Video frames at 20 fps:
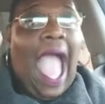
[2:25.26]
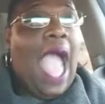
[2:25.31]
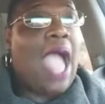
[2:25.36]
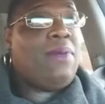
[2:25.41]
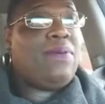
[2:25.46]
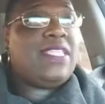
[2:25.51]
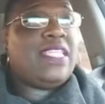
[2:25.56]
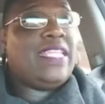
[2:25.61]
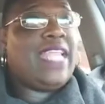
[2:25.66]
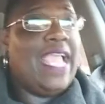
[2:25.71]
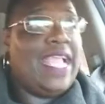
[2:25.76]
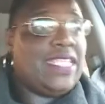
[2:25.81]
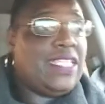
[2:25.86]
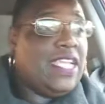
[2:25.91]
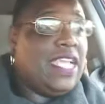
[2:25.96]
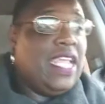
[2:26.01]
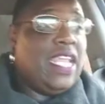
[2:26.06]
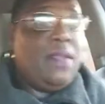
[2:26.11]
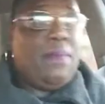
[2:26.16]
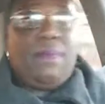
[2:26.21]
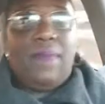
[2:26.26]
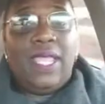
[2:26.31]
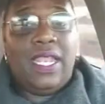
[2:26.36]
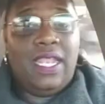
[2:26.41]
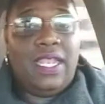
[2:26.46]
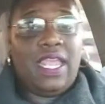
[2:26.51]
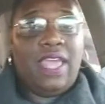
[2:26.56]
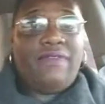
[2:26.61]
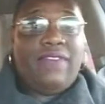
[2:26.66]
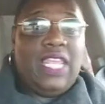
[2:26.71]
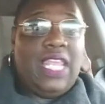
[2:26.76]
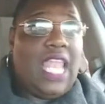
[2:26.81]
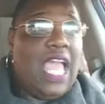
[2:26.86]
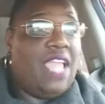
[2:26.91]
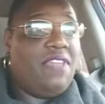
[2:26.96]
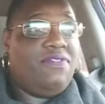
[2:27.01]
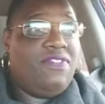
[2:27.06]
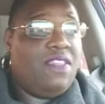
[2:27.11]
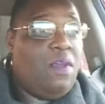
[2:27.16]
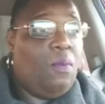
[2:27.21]
I was a dancer in another
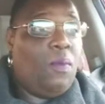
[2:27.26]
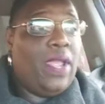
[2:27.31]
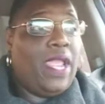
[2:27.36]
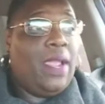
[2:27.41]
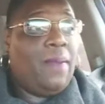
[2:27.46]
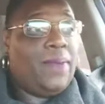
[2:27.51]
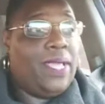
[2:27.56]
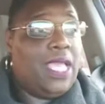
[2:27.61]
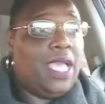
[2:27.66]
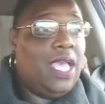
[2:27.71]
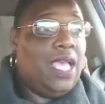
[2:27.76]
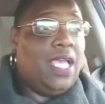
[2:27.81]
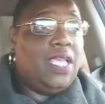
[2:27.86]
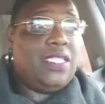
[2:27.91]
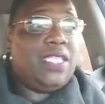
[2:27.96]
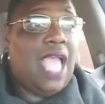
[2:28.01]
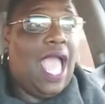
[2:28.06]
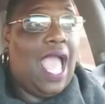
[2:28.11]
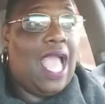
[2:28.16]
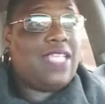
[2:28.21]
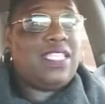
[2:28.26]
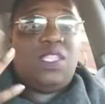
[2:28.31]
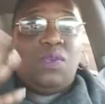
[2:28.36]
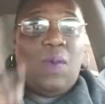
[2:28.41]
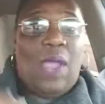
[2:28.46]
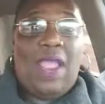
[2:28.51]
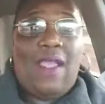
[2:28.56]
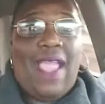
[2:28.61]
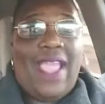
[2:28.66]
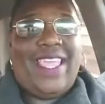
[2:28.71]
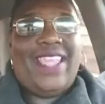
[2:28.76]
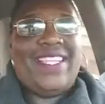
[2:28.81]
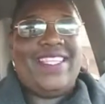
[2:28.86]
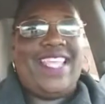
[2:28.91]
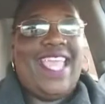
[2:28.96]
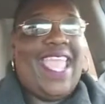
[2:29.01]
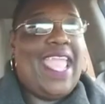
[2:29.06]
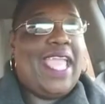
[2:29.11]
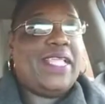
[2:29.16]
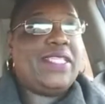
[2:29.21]
life somewhere, because I swear I
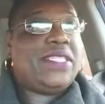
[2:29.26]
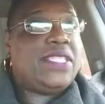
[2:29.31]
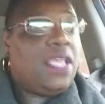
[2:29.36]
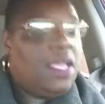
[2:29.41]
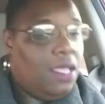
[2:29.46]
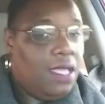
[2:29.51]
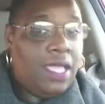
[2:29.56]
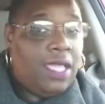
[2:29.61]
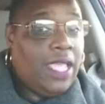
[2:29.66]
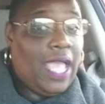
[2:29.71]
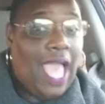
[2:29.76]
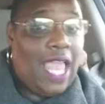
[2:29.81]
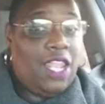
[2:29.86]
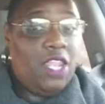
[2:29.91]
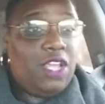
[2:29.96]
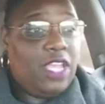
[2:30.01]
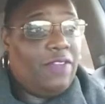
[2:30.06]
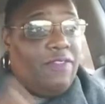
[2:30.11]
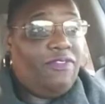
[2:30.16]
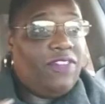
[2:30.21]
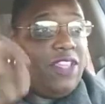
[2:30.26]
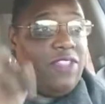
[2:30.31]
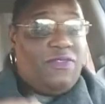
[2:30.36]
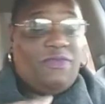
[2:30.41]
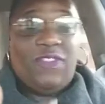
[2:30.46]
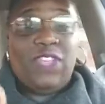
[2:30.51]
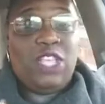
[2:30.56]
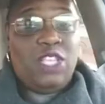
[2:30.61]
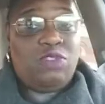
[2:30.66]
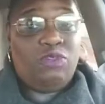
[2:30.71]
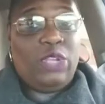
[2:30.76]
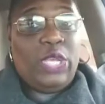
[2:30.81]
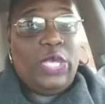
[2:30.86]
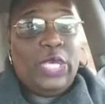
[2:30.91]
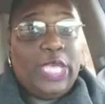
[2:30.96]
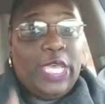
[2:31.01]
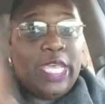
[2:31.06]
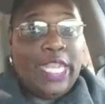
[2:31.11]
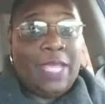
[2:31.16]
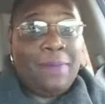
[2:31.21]
can dance. It feels
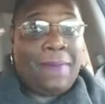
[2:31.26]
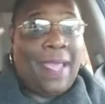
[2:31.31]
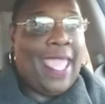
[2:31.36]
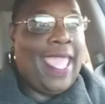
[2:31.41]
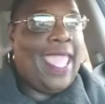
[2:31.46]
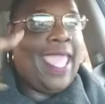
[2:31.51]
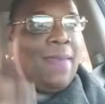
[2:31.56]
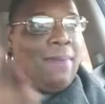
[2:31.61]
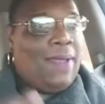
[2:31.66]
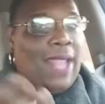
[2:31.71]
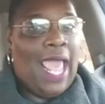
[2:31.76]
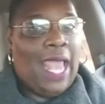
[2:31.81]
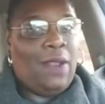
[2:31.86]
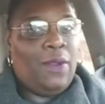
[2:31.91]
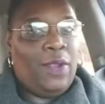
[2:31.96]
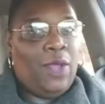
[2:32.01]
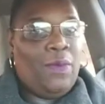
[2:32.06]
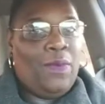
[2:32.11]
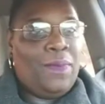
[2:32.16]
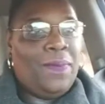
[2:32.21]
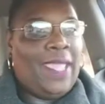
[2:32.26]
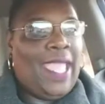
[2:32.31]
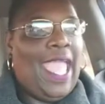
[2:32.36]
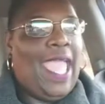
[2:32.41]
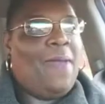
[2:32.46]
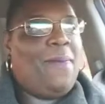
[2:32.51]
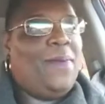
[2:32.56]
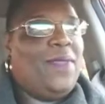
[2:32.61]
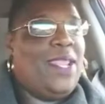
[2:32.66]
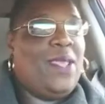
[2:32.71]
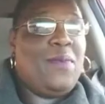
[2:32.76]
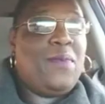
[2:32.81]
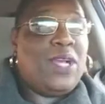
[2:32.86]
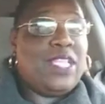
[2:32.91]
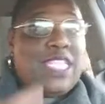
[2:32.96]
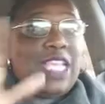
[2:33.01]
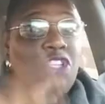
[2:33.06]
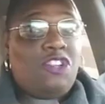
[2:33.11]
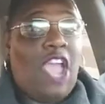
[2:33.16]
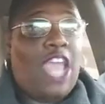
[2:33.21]
real good in my head, but I don't know what be happening
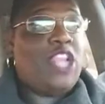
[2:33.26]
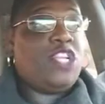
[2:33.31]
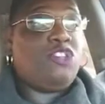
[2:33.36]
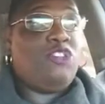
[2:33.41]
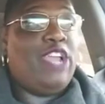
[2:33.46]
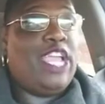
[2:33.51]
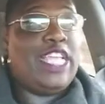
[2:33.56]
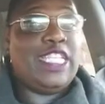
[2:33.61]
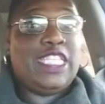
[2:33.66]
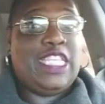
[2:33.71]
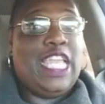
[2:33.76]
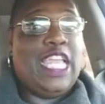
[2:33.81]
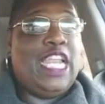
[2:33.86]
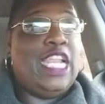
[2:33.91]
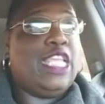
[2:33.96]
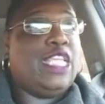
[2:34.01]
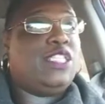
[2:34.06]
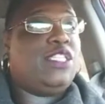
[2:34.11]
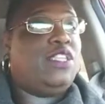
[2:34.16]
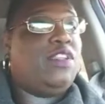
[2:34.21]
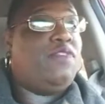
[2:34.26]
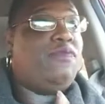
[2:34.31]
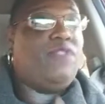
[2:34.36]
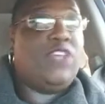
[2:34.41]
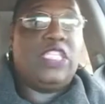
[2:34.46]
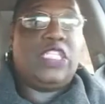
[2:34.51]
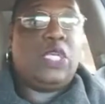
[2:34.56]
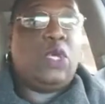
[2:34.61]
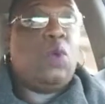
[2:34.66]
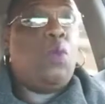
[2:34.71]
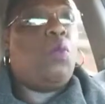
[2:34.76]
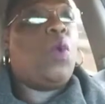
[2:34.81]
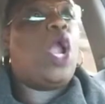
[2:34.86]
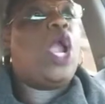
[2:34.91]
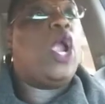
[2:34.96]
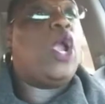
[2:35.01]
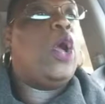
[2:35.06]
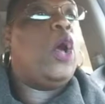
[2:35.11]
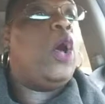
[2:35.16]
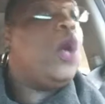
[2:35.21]
once I try to translate it into the physical
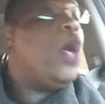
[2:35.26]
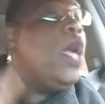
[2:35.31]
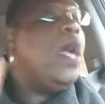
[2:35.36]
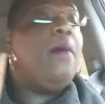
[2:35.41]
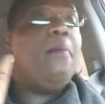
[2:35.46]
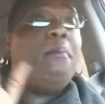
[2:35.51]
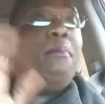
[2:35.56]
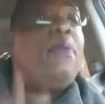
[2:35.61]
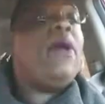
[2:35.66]
world.